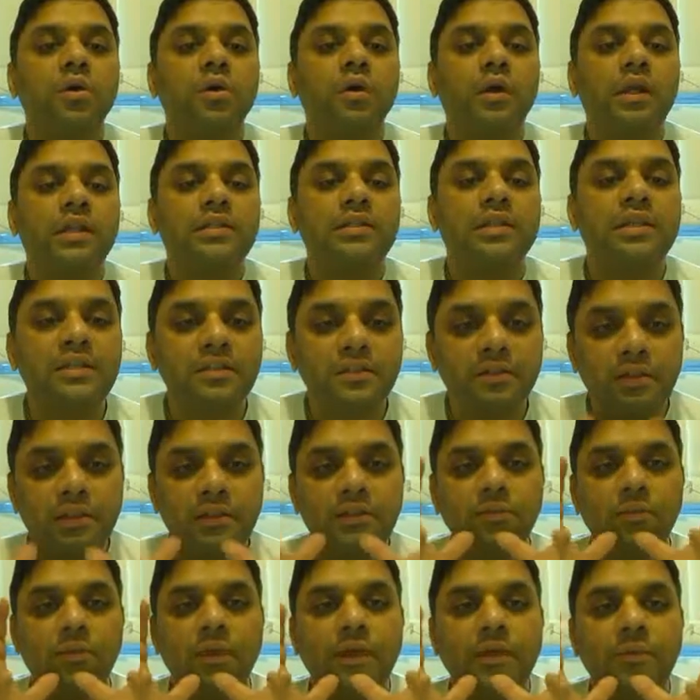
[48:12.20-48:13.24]
So it's
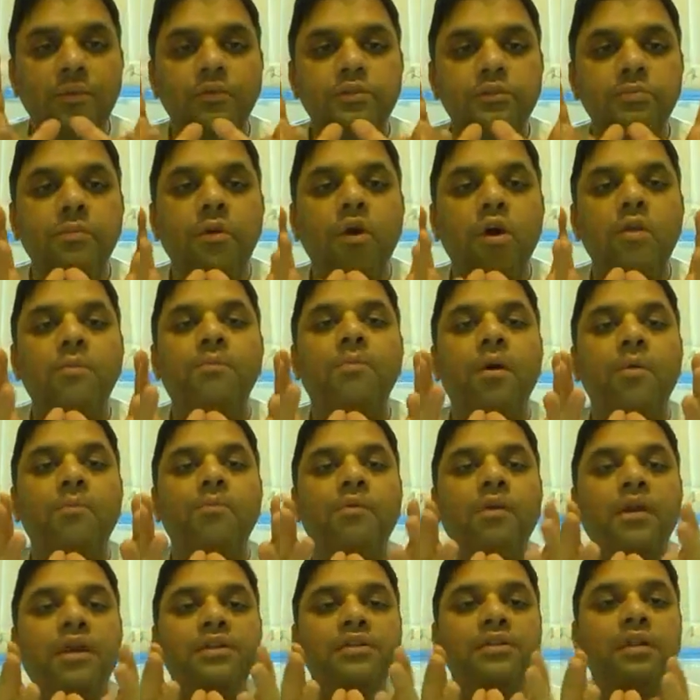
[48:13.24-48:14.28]
a very
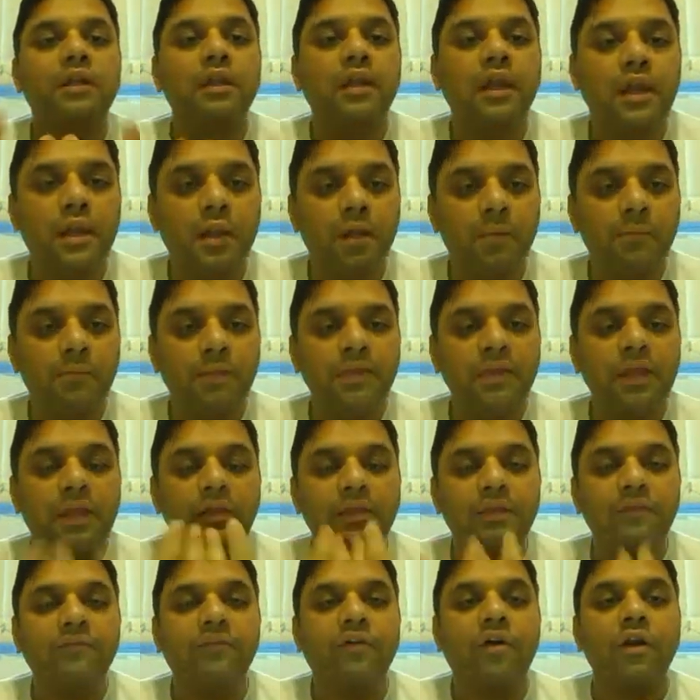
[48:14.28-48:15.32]
small population,
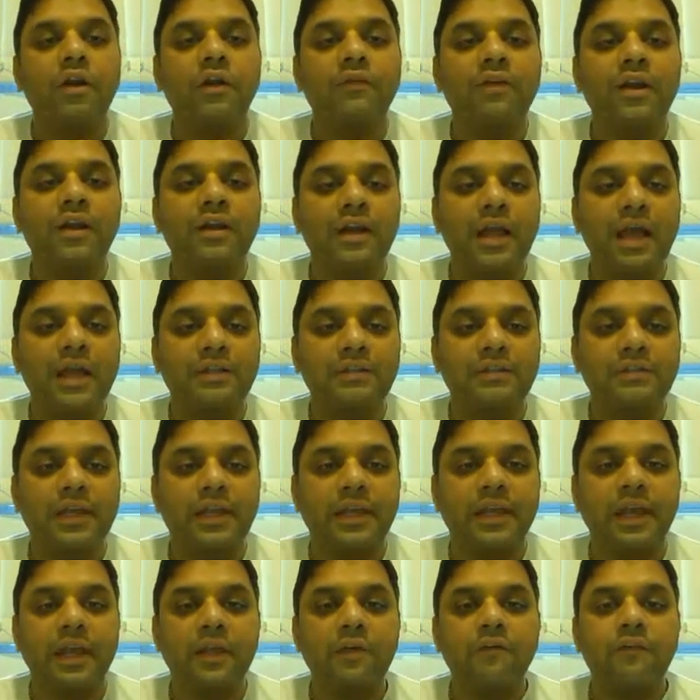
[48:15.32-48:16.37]
but then whatever
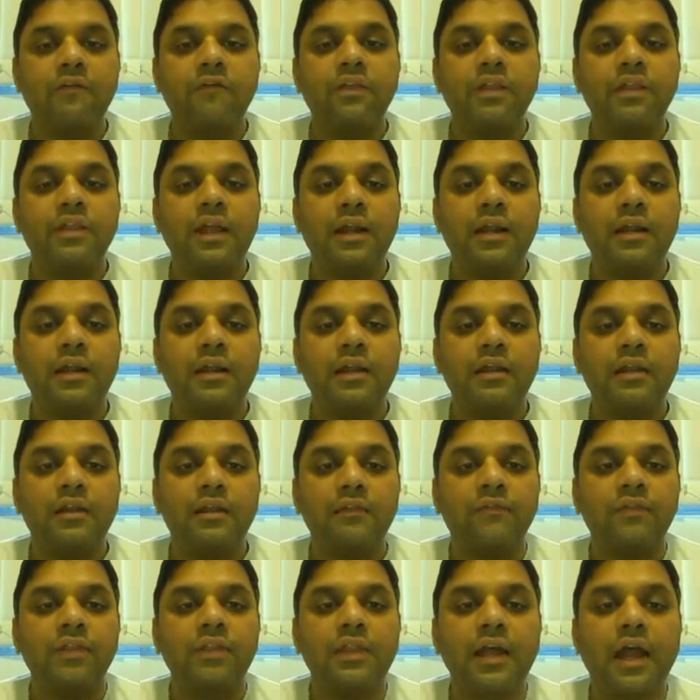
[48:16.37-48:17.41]
tax they gave, with that
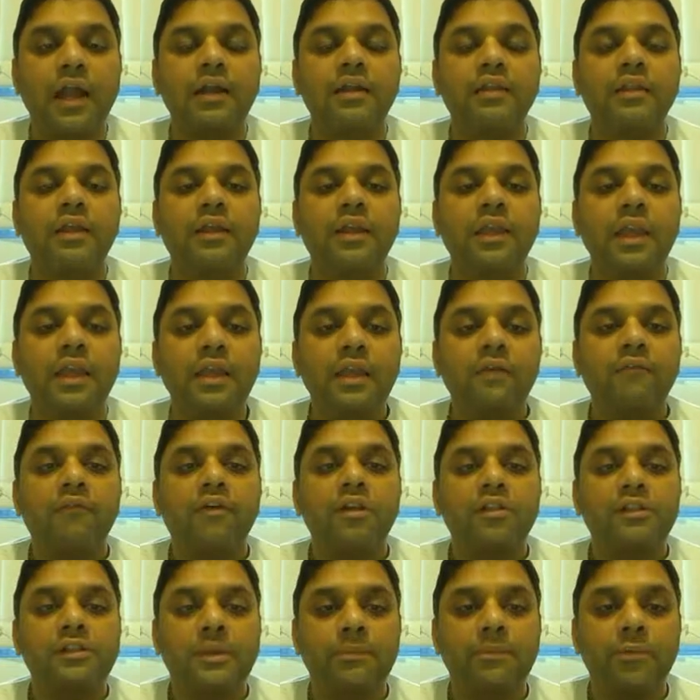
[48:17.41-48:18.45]
the
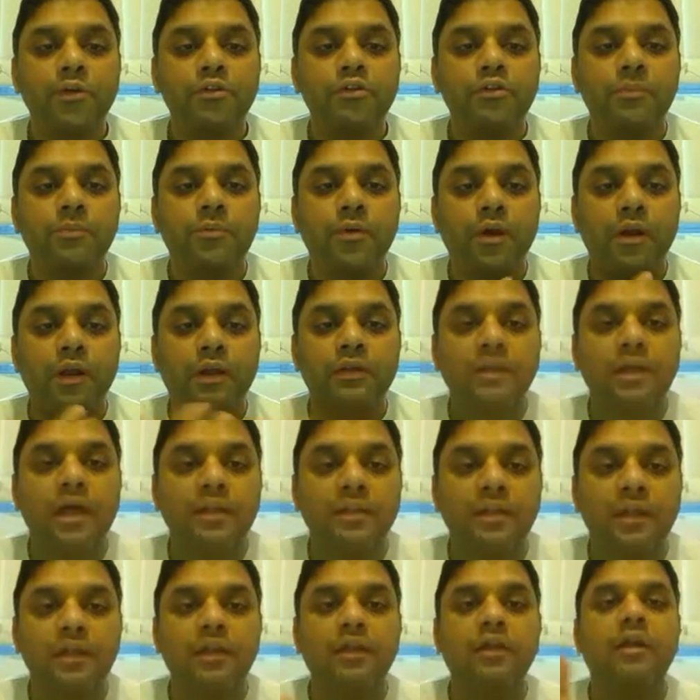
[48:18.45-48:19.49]
king was supposed to
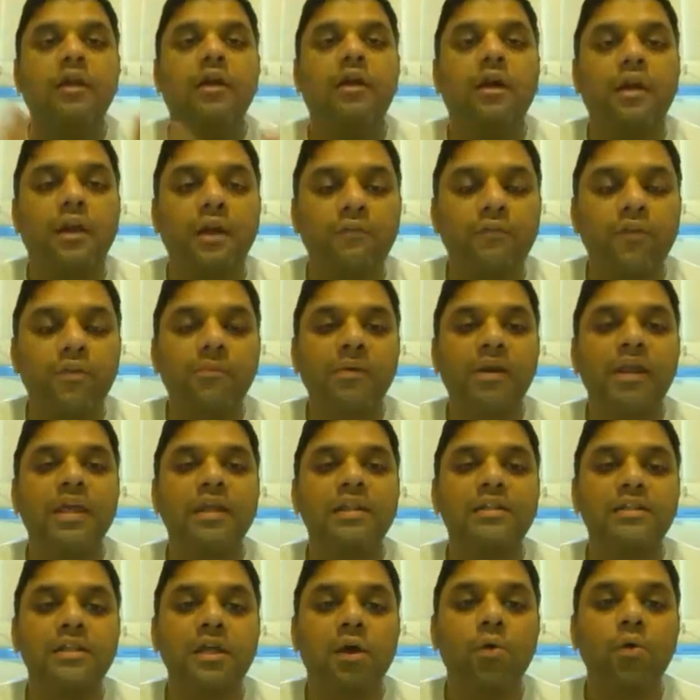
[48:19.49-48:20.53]
protect the other,
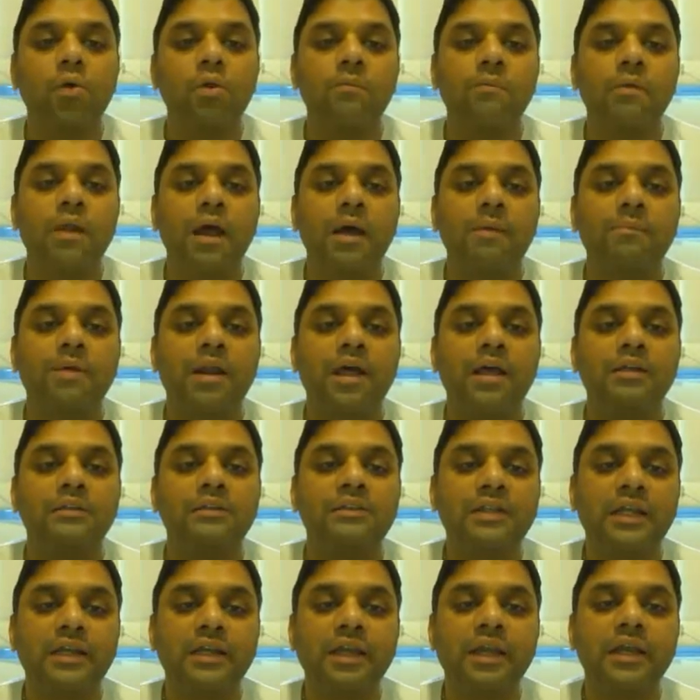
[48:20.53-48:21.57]
everybody else, the whole
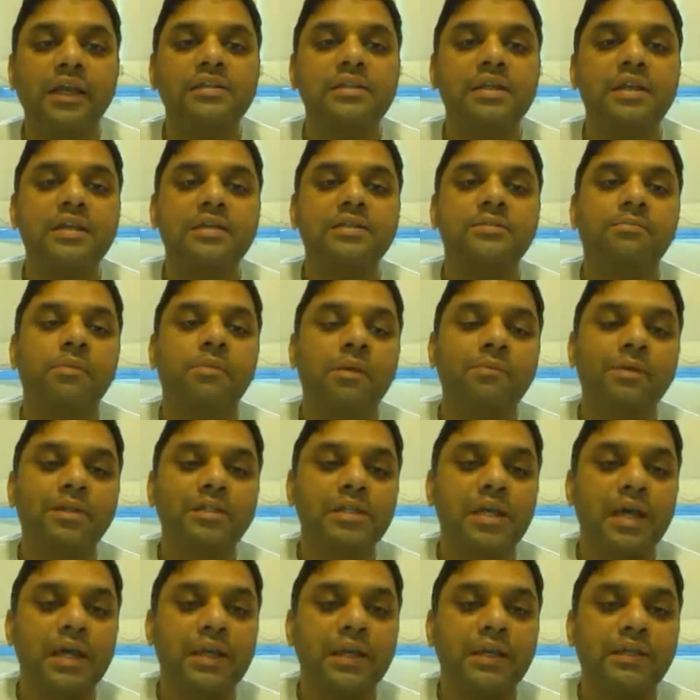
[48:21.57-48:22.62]
Brahmanas, Sannyasis,
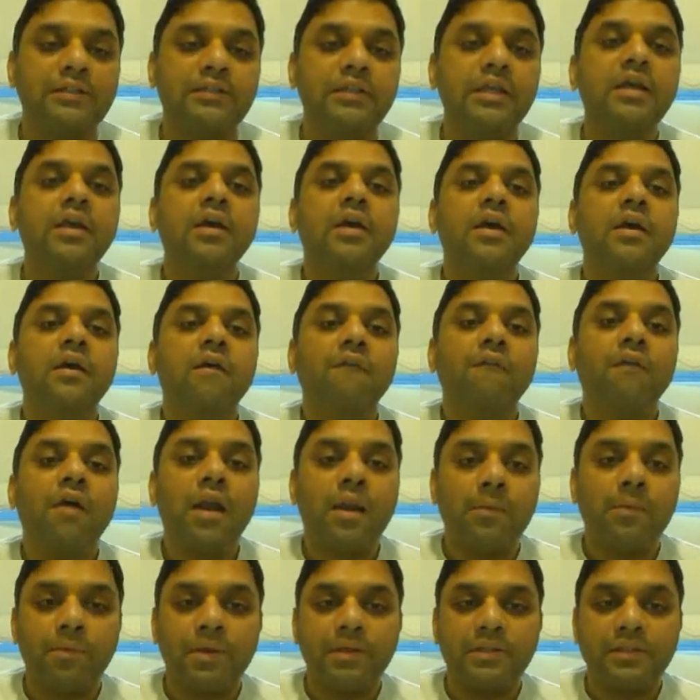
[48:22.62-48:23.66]
Brahmacharis,
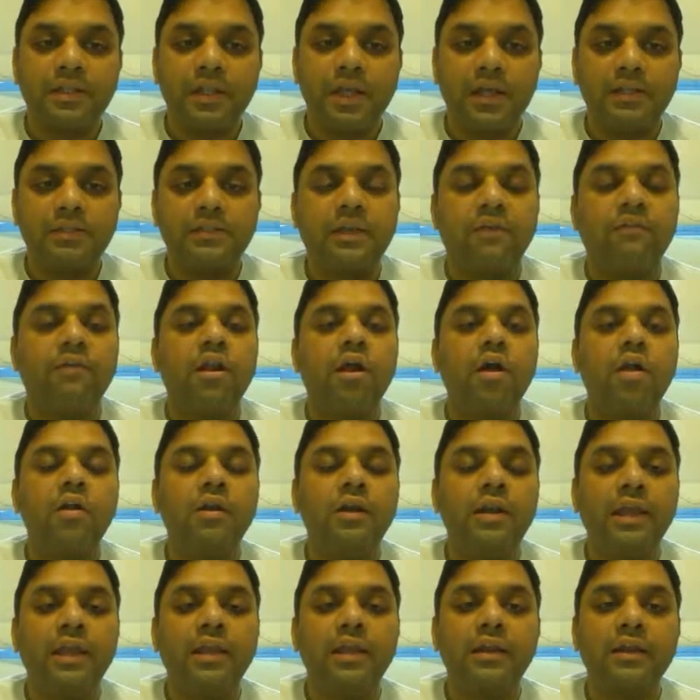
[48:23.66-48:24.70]
Vanaprasthas, they
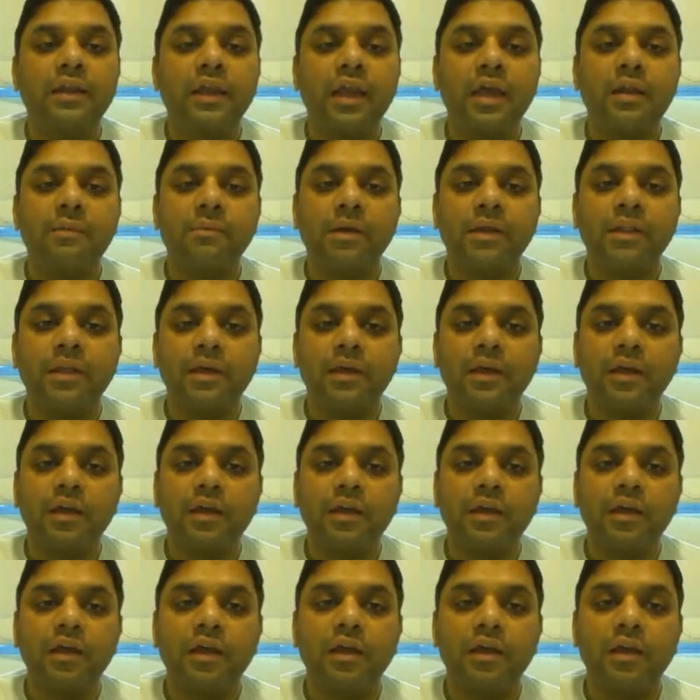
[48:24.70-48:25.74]
were all taken care by
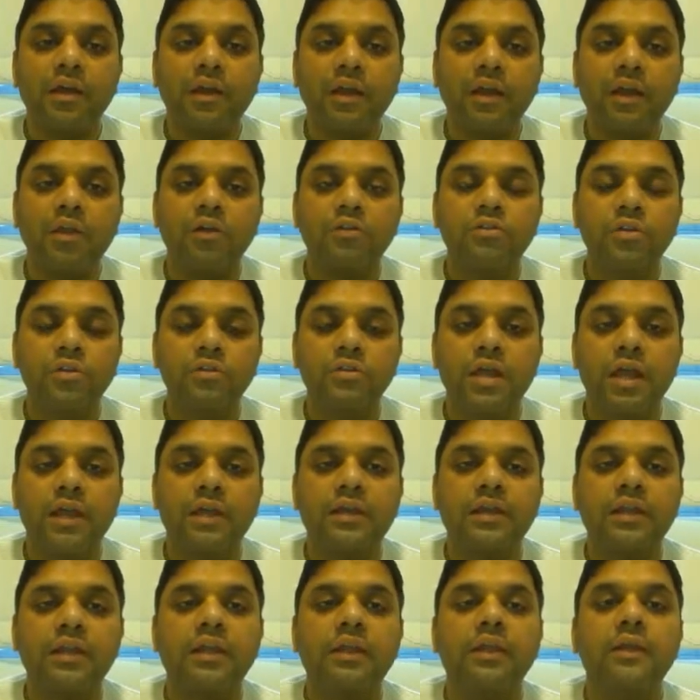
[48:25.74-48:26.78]
the,
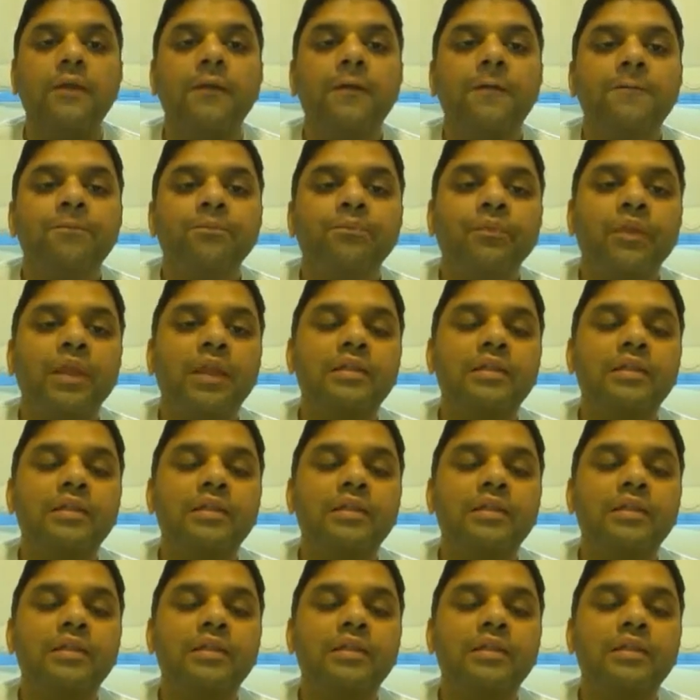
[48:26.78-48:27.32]
society